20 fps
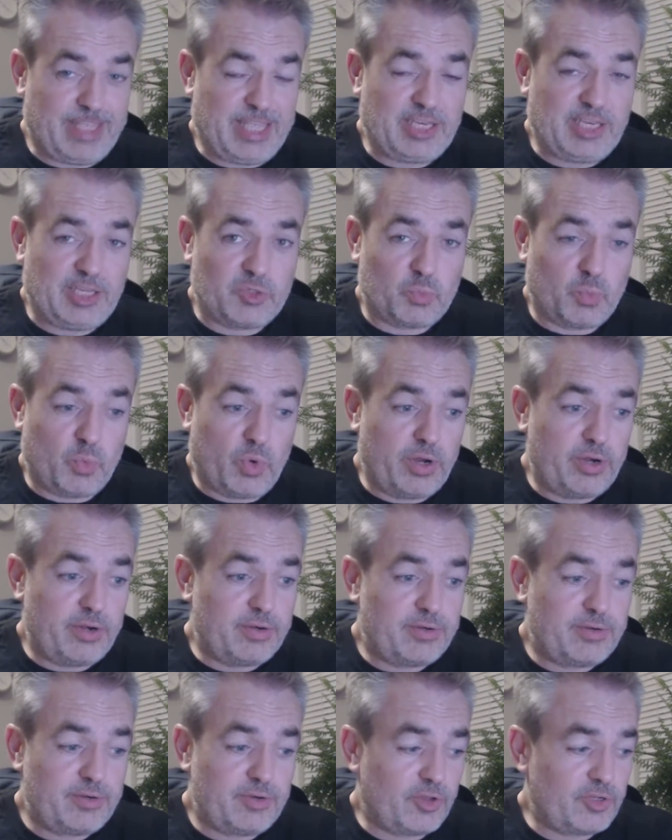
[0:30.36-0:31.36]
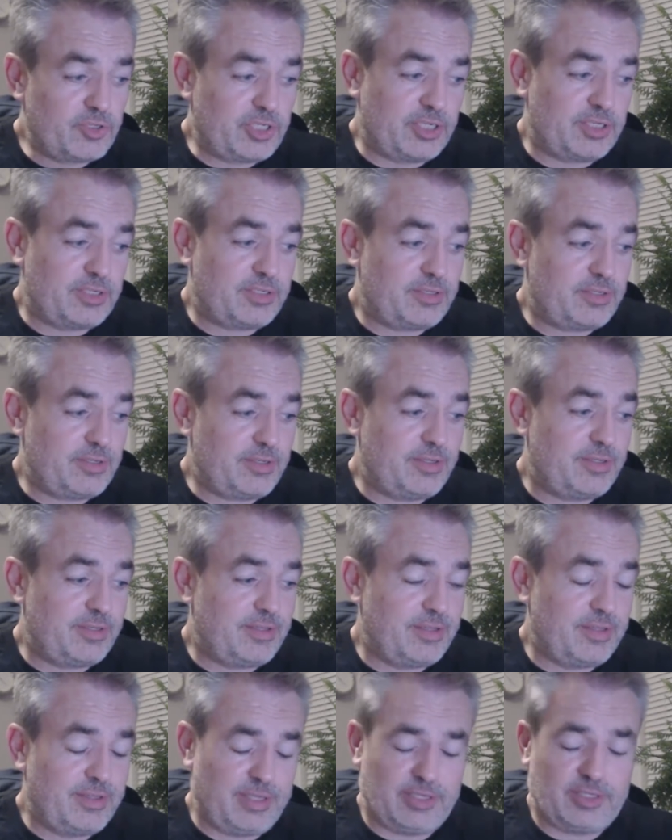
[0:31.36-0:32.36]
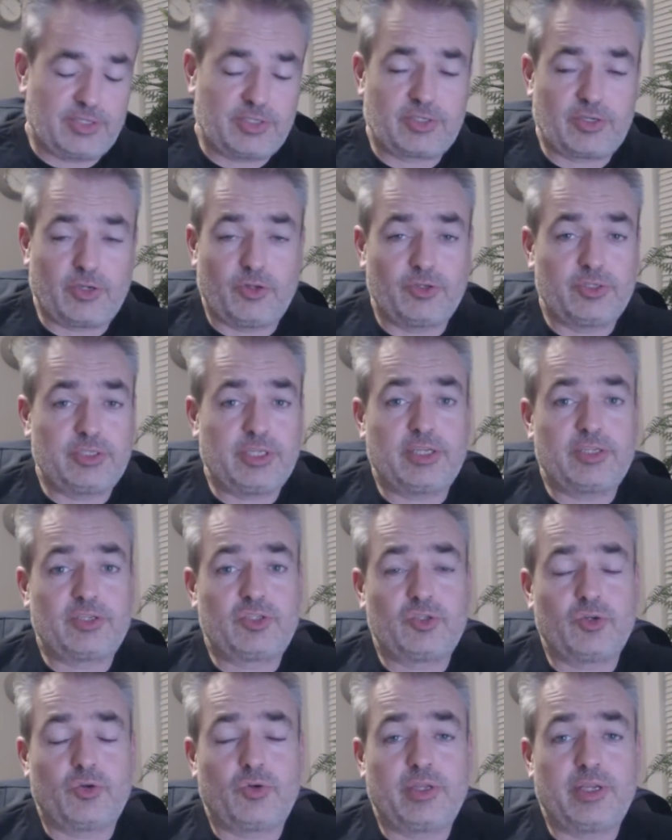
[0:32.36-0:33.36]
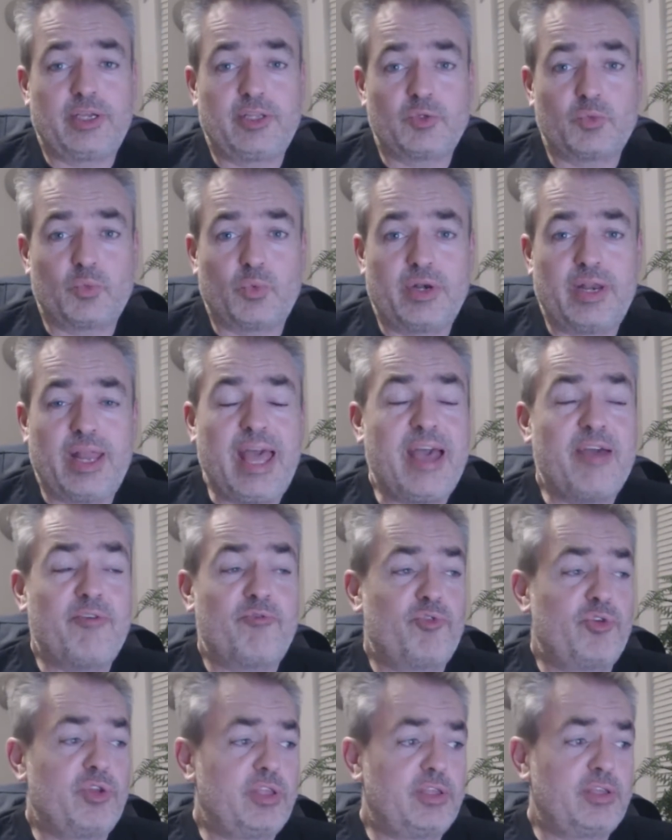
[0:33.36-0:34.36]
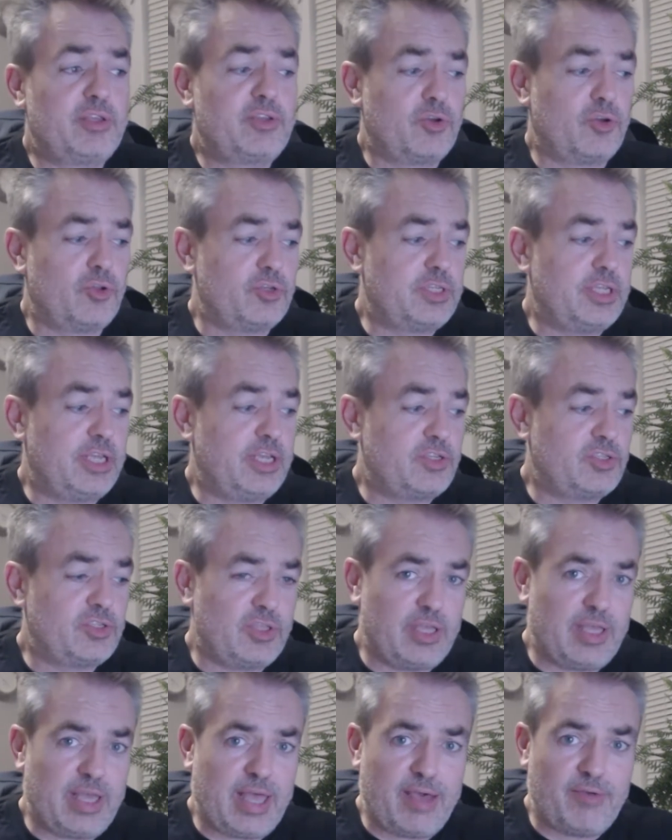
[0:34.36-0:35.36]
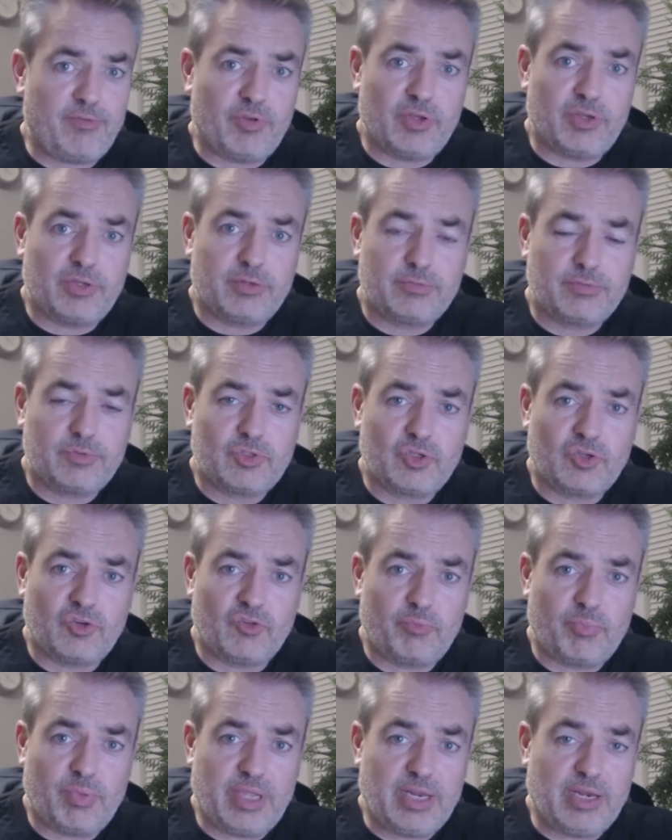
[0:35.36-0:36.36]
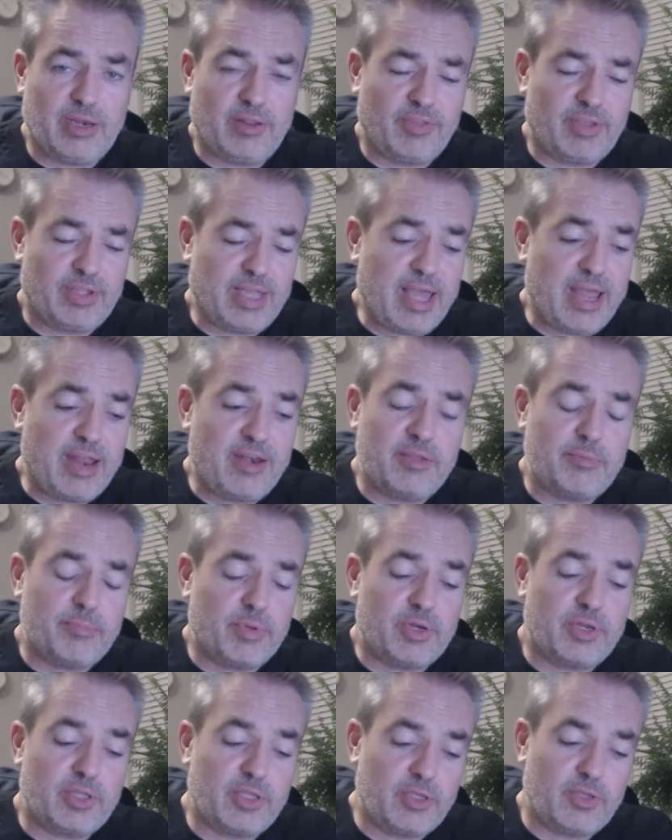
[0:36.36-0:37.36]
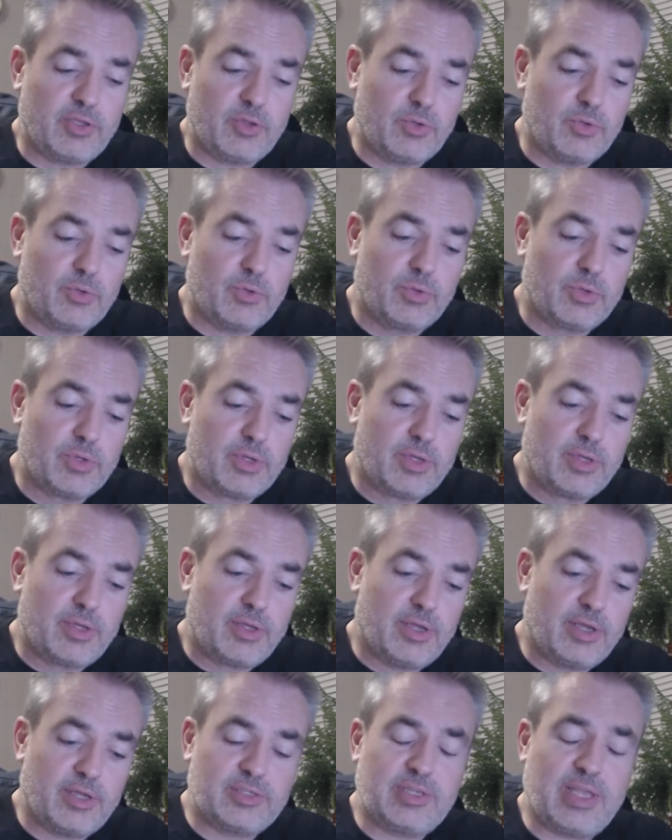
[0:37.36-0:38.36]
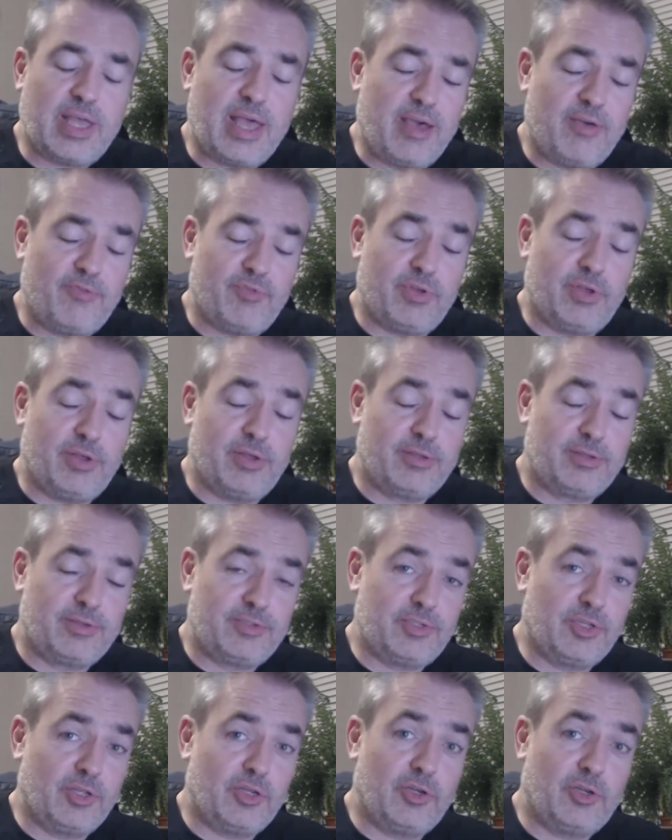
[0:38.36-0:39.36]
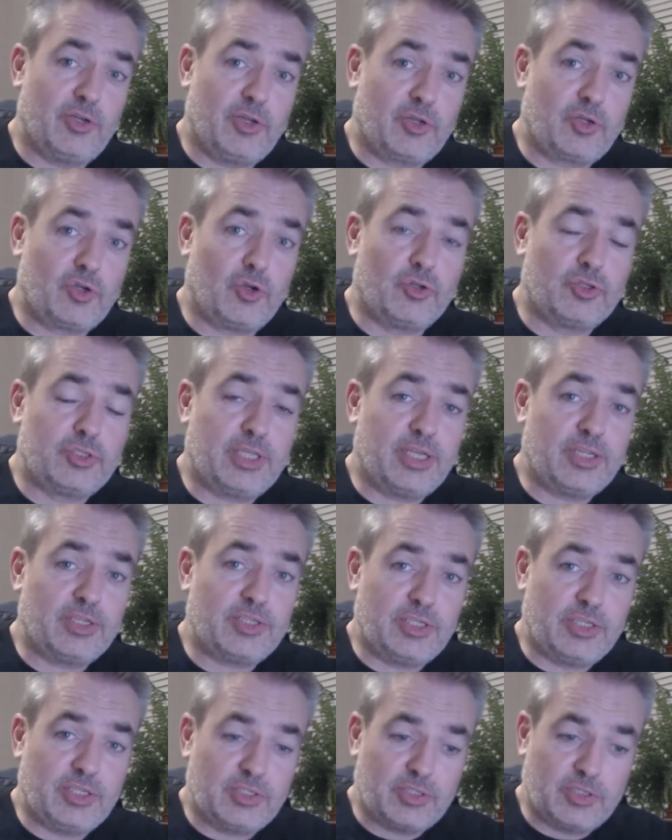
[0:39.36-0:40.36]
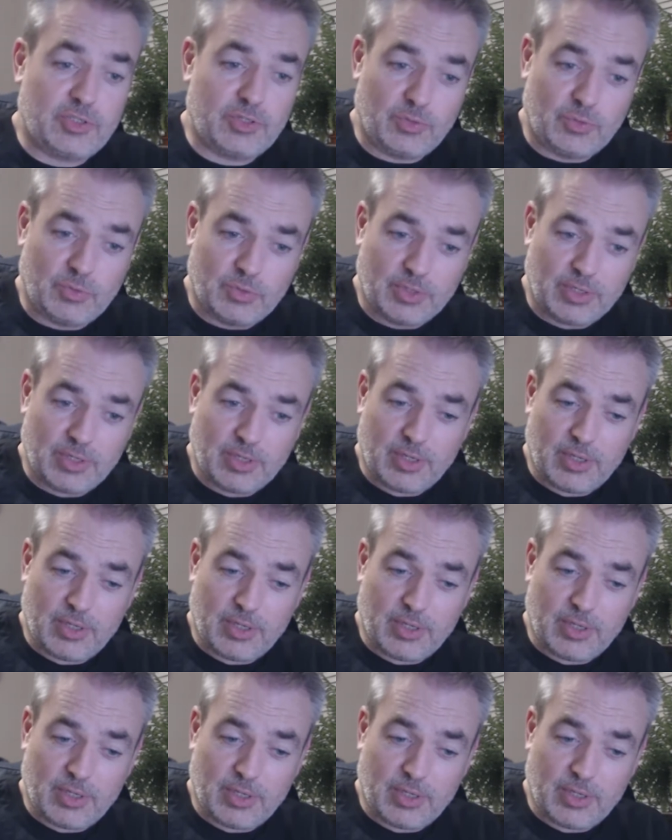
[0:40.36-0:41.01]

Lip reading: it has won not just this contest, surely it has won every contest that ever should have been. I think anybody who has ever done a contest needs to